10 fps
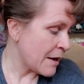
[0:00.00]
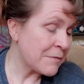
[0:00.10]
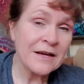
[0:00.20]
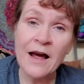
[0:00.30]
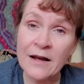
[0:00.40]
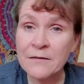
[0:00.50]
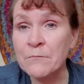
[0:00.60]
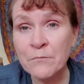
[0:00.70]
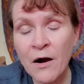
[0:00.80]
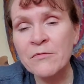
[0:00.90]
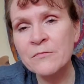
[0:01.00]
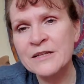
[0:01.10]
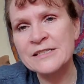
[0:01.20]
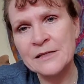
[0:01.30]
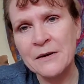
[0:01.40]
But I
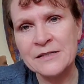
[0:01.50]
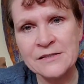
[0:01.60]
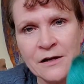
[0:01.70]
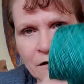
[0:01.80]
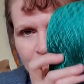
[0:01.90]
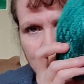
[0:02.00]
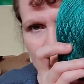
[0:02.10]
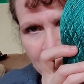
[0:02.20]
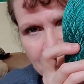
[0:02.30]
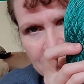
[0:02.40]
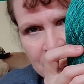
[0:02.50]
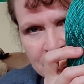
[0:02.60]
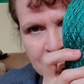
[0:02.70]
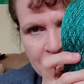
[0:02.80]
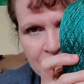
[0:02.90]
probably see myself pairing these
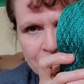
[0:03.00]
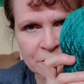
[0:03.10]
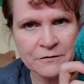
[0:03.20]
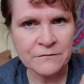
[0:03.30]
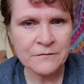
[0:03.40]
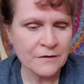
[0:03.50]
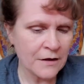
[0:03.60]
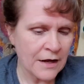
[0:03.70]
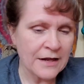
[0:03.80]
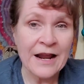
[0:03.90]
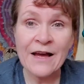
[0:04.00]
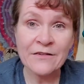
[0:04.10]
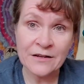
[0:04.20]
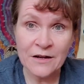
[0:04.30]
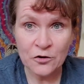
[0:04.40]
together and
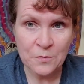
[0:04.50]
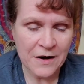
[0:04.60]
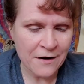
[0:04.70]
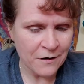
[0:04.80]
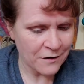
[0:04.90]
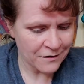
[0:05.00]
having another pair.